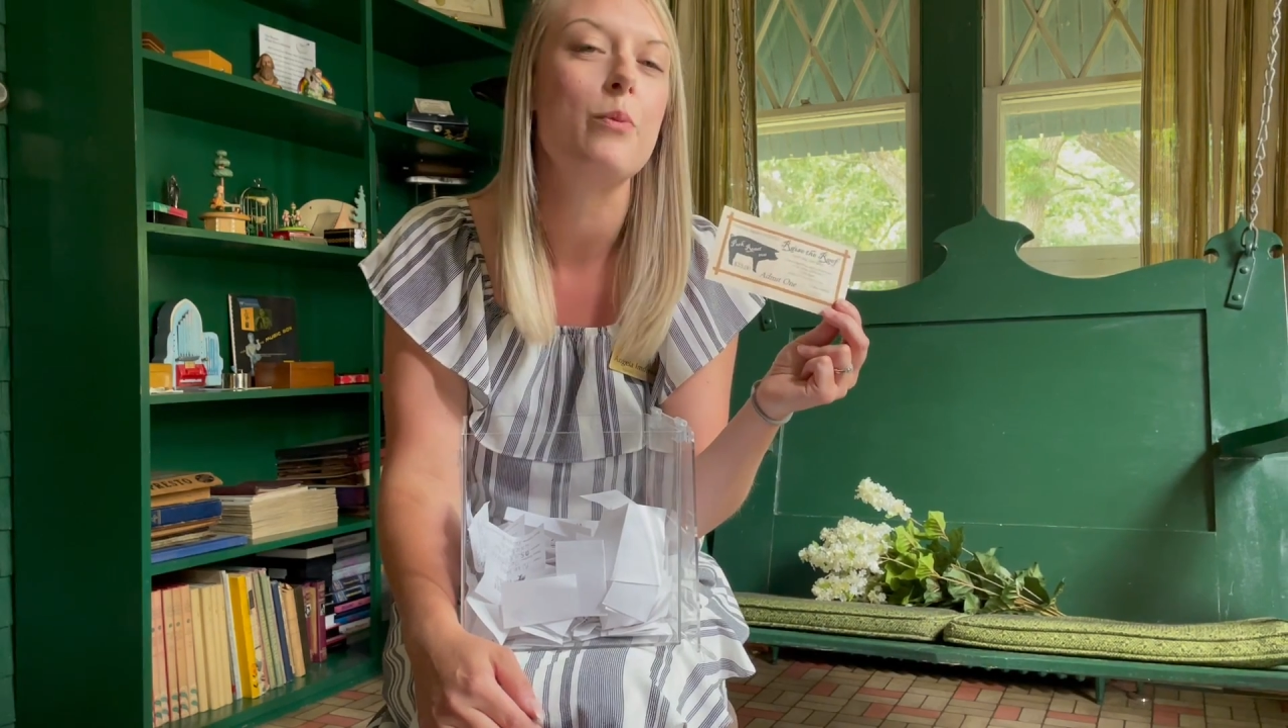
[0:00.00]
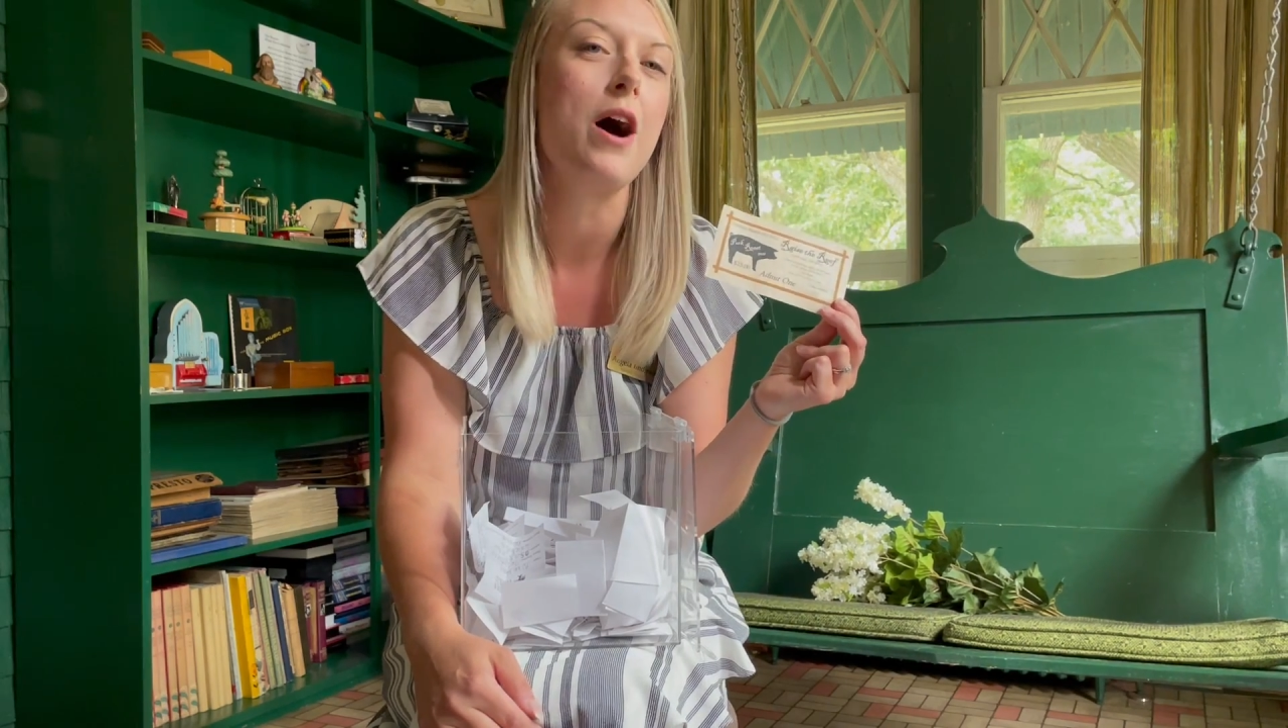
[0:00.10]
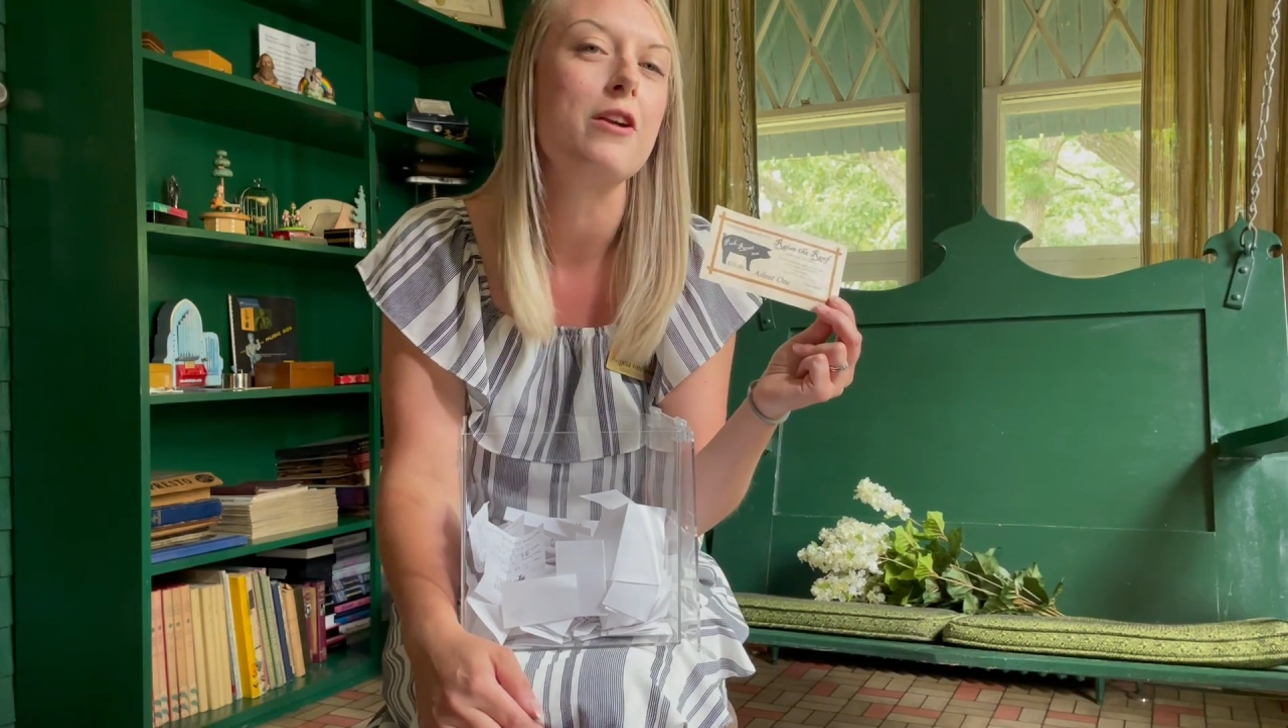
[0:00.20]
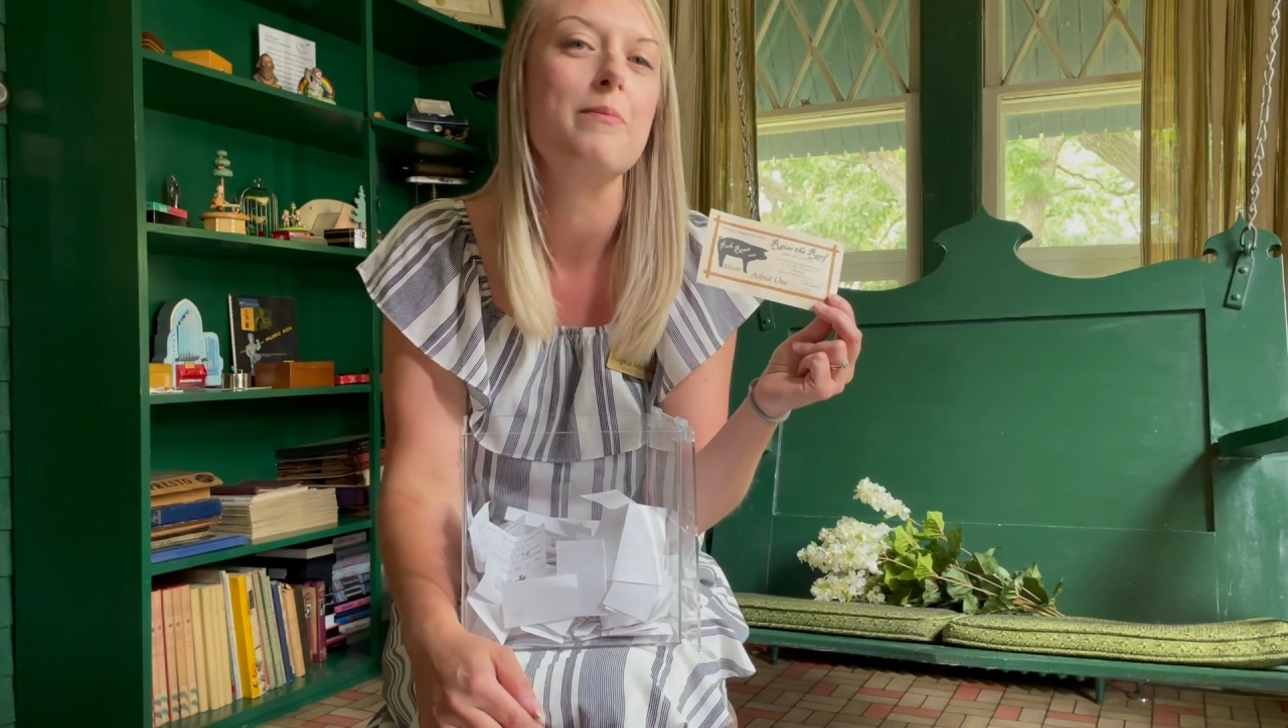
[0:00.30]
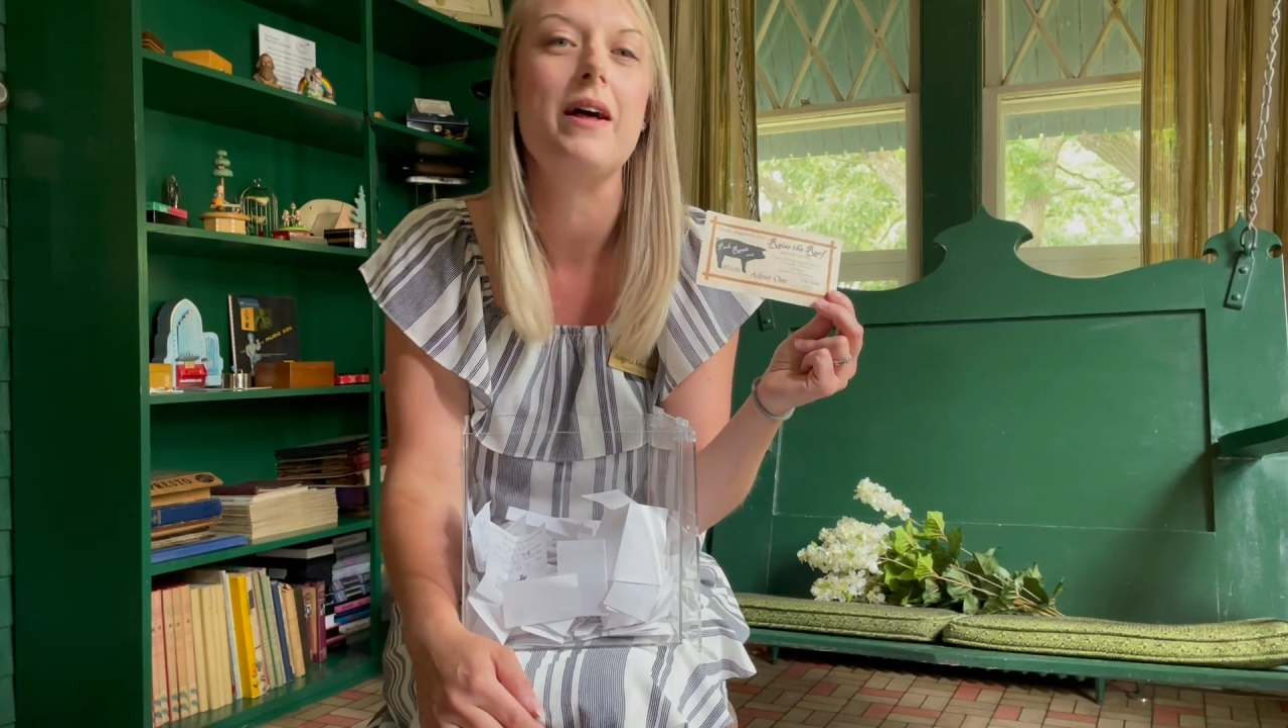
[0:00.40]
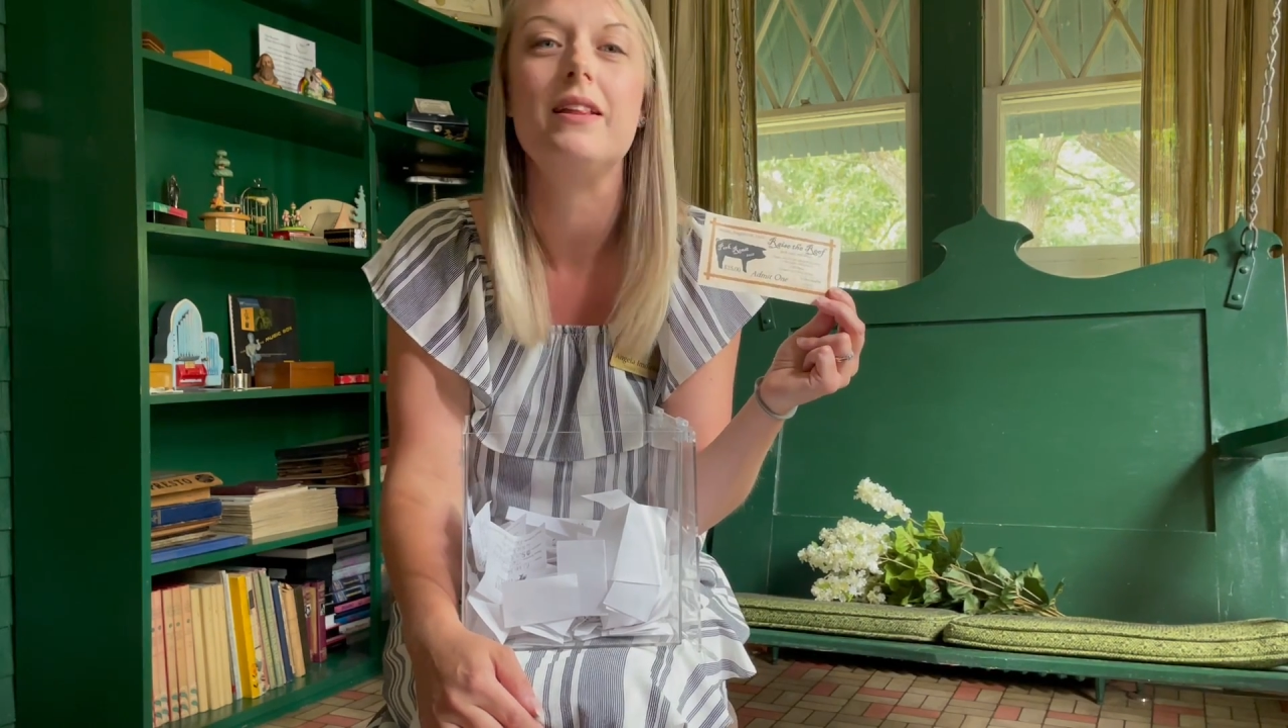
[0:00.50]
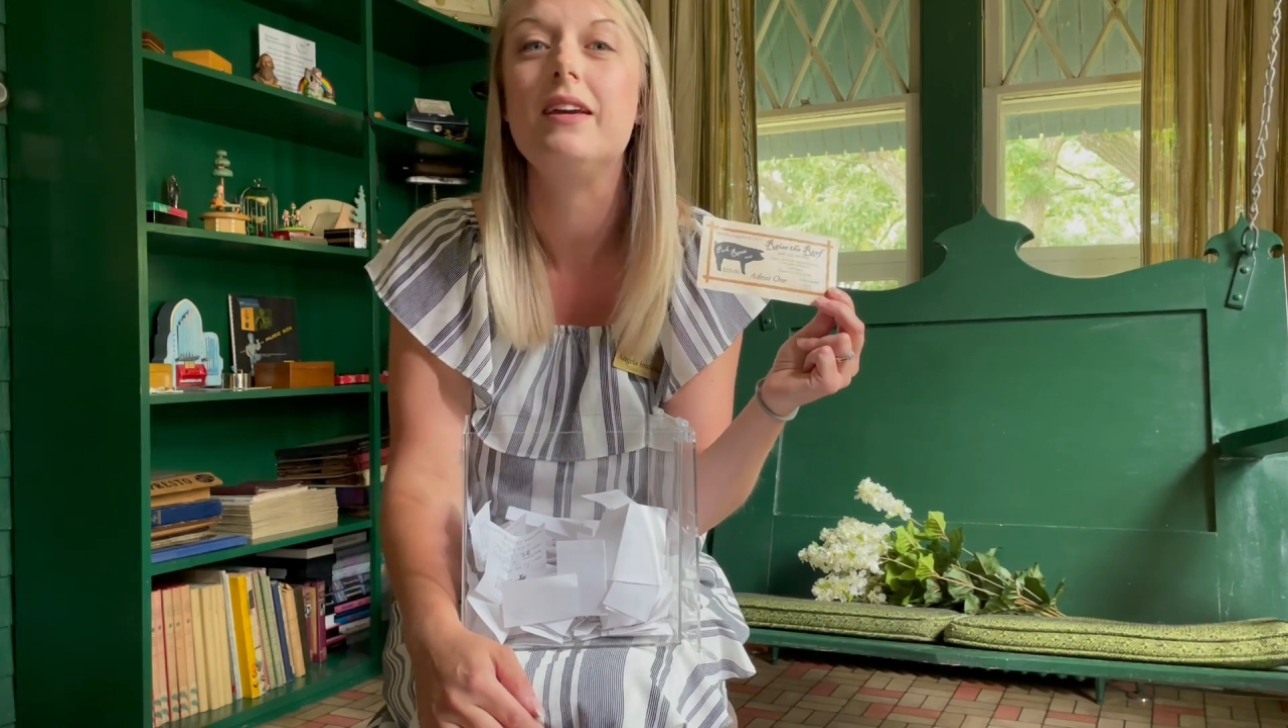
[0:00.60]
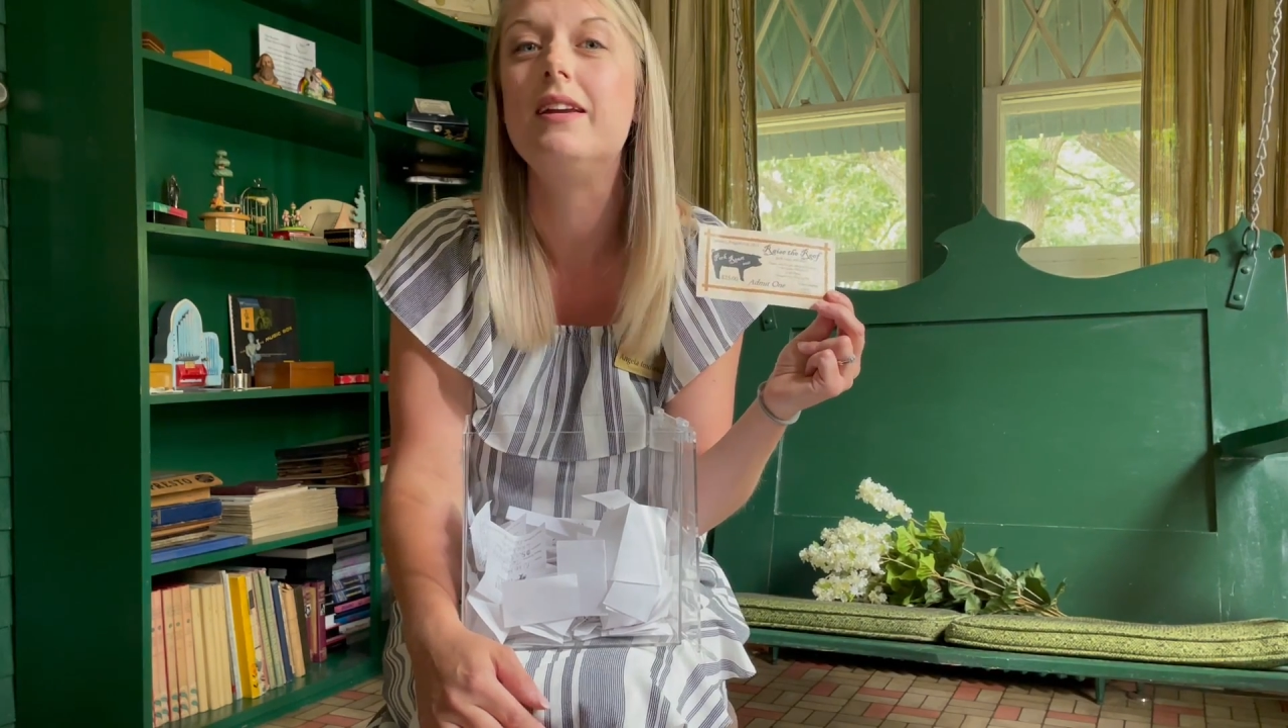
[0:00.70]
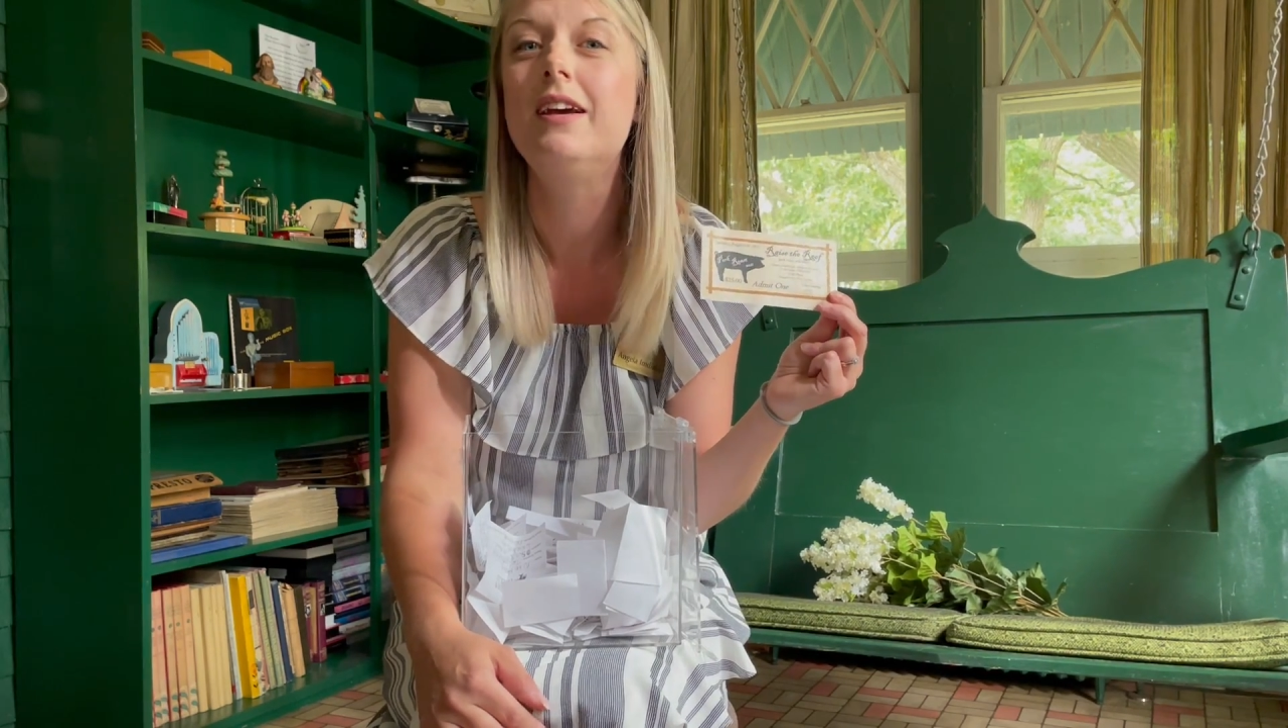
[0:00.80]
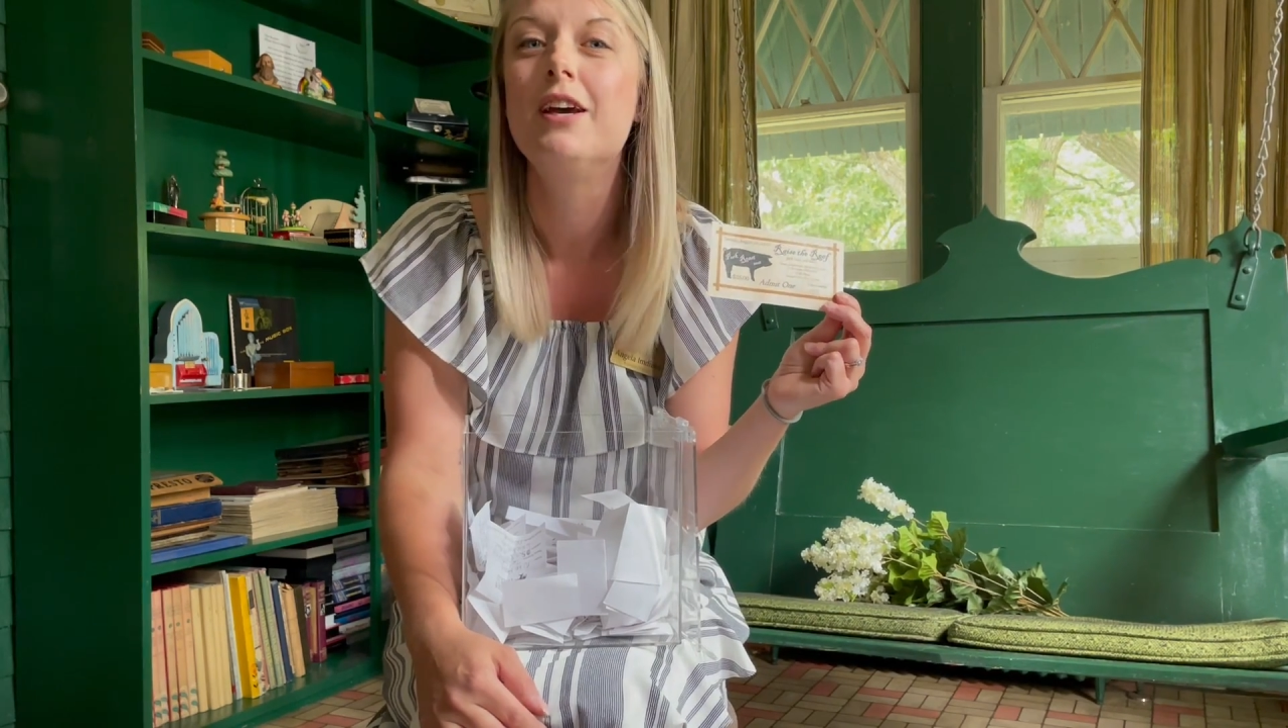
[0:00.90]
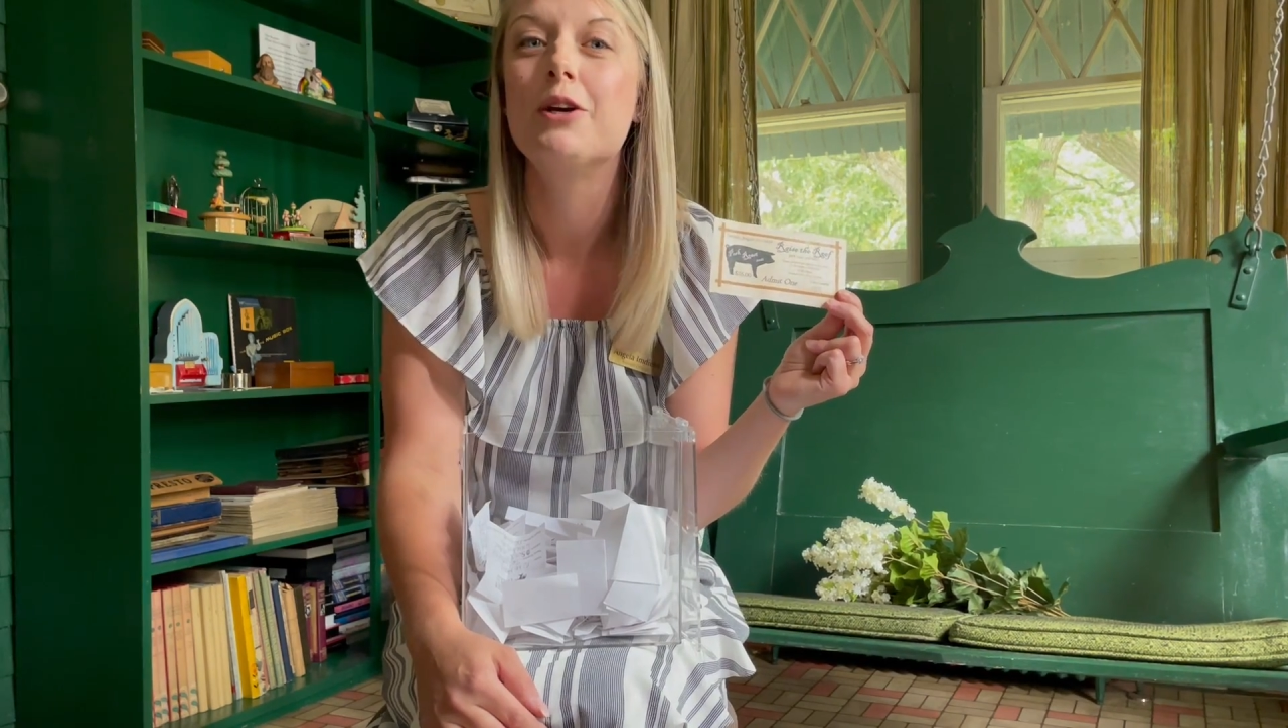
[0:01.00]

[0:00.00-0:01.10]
watermelon,